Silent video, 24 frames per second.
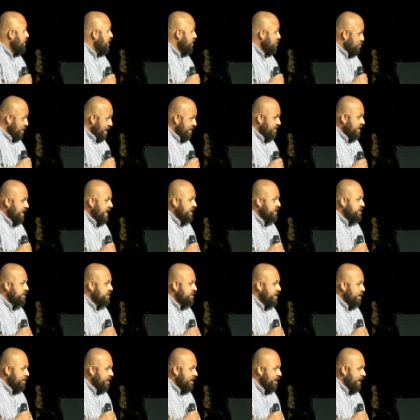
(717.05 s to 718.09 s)
There's
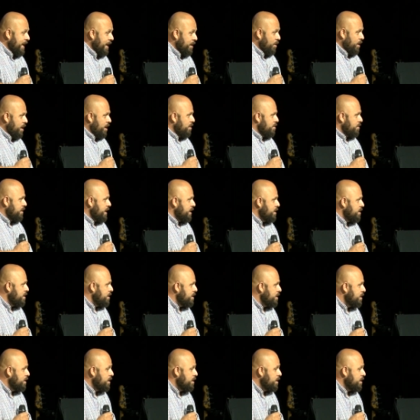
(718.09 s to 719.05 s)
revelation. Some of you are like, whoa, oh, well.